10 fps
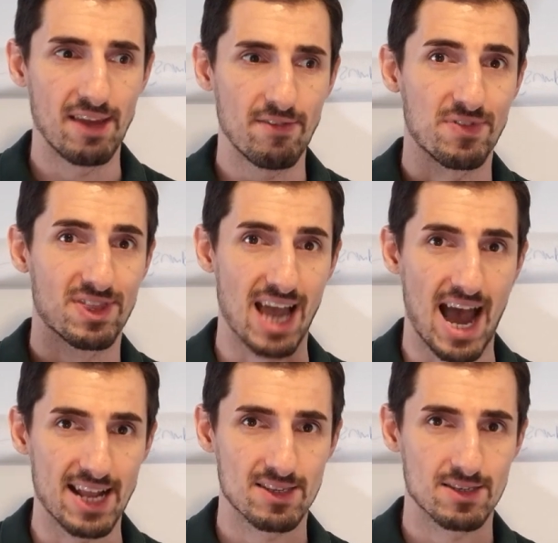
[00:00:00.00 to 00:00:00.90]
if
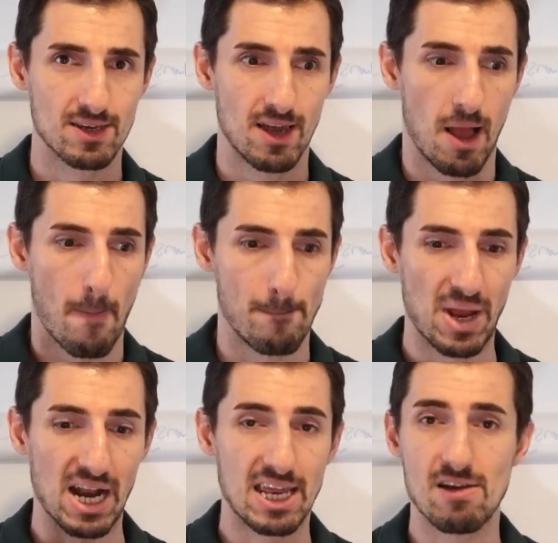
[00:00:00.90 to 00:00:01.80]
that
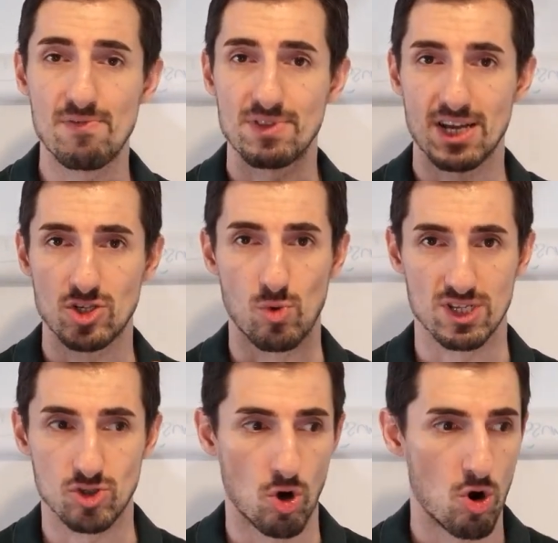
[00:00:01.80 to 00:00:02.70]
belief that she
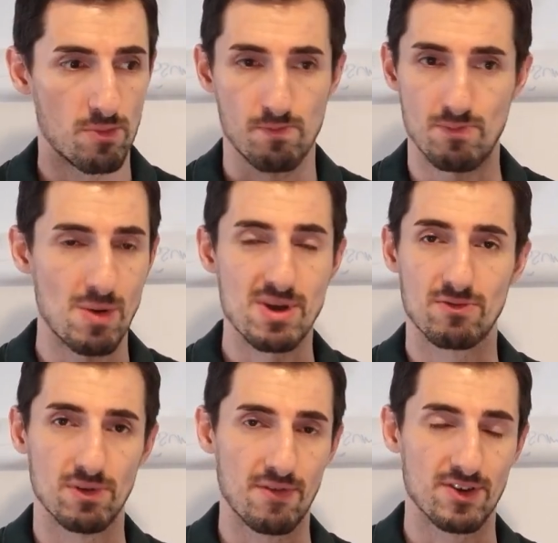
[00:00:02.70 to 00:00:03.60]
was told, maybe
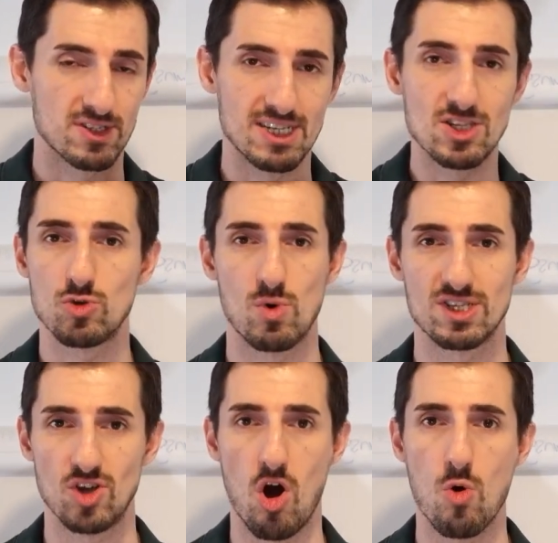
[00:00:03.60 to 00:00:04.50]
ever since she
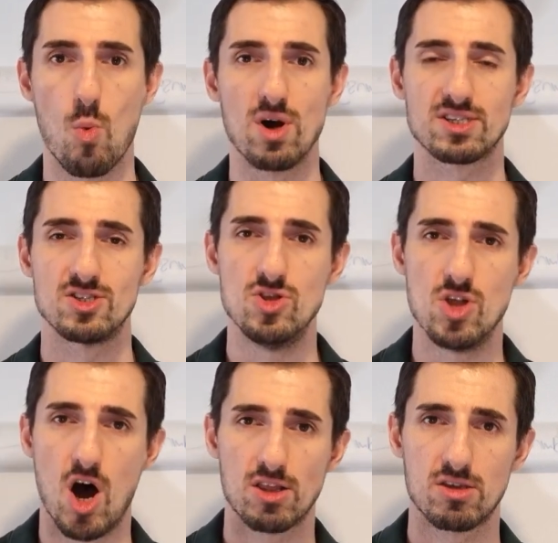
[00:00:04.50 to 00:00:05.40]
was young, was
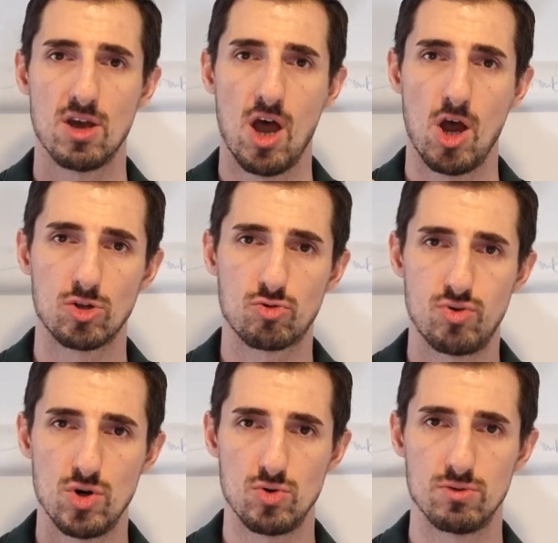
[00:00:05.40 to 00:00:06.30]
not
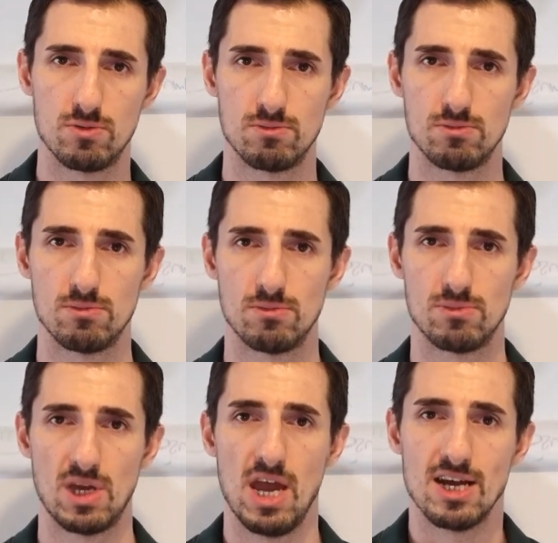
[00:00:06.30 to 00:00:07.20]
true?
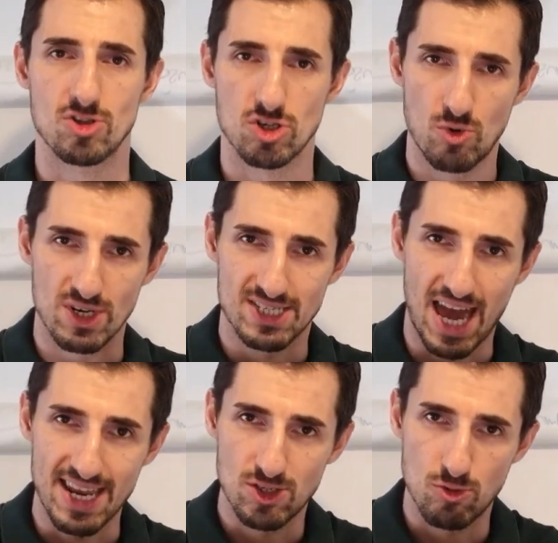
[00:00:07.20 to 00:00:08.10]
So she was
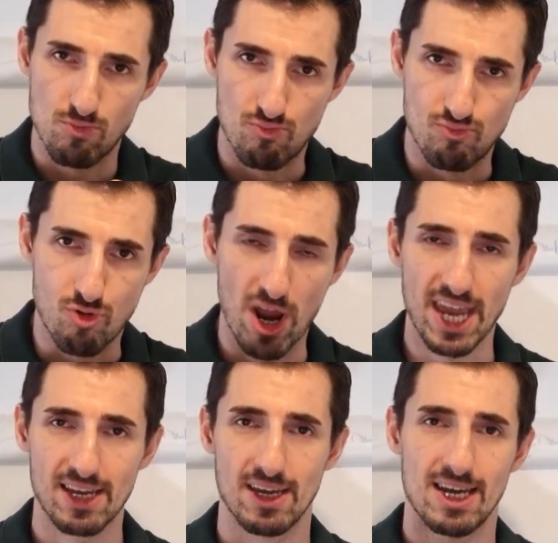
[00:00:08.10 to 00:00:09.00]
starting to
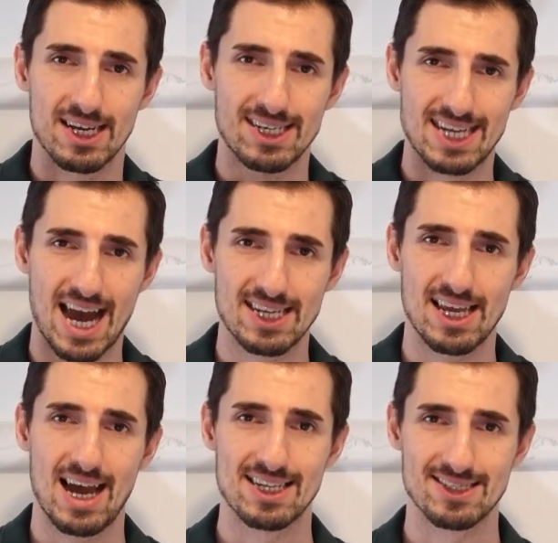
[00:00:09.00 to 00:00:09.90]
break that
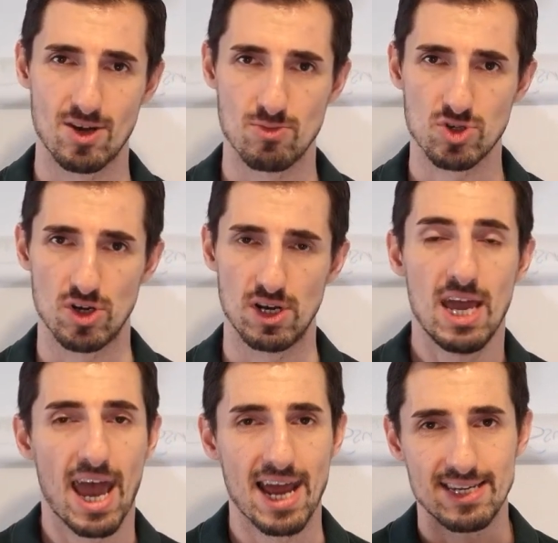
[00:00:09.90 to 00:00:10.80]
assumption.
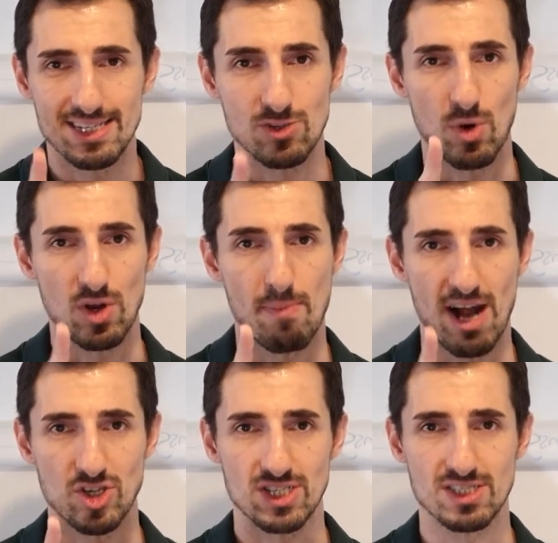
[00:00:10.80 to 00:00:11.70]
And this is where the
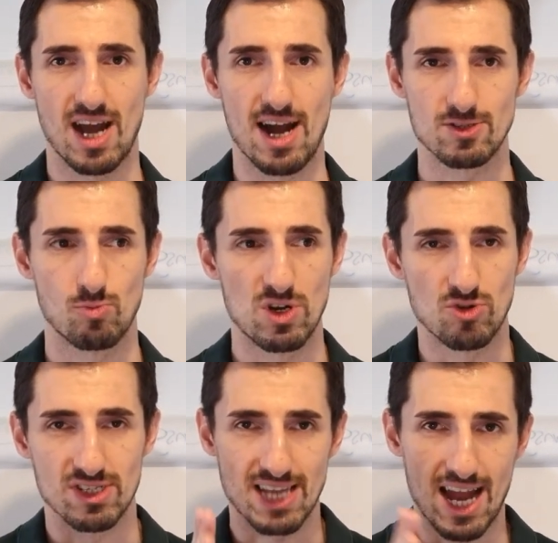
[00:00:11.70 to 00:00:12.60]
magic starts. When you
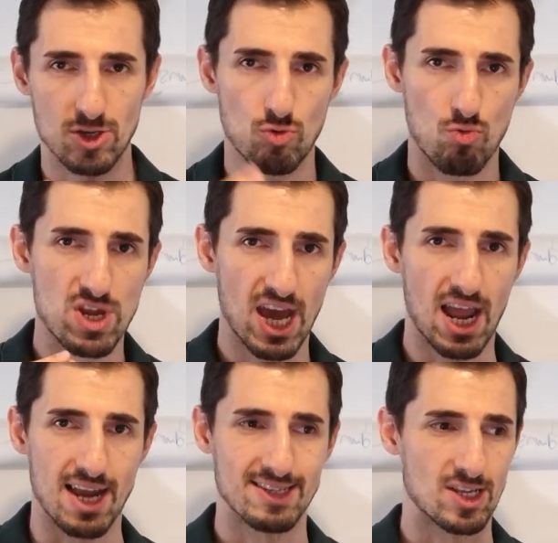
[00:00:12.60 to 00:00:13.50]
start to
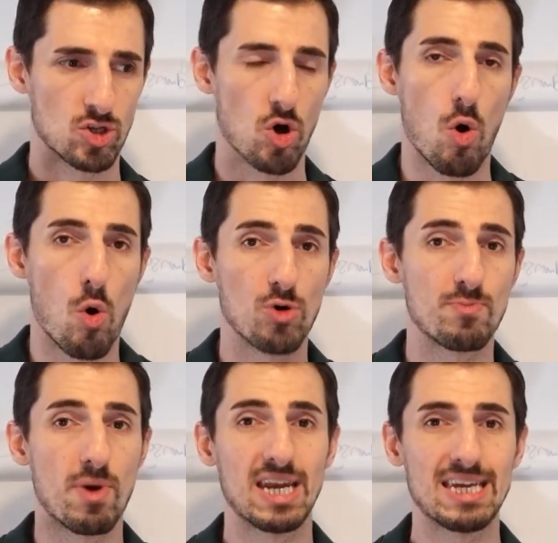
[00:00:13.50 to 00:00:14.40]
realize that the
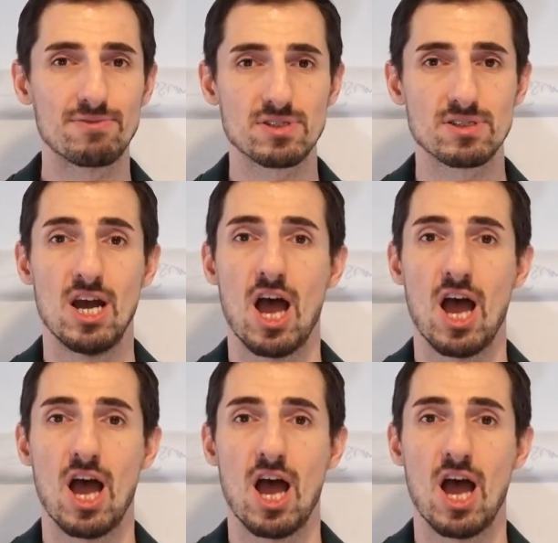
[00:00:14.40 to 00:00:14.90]
old beliefs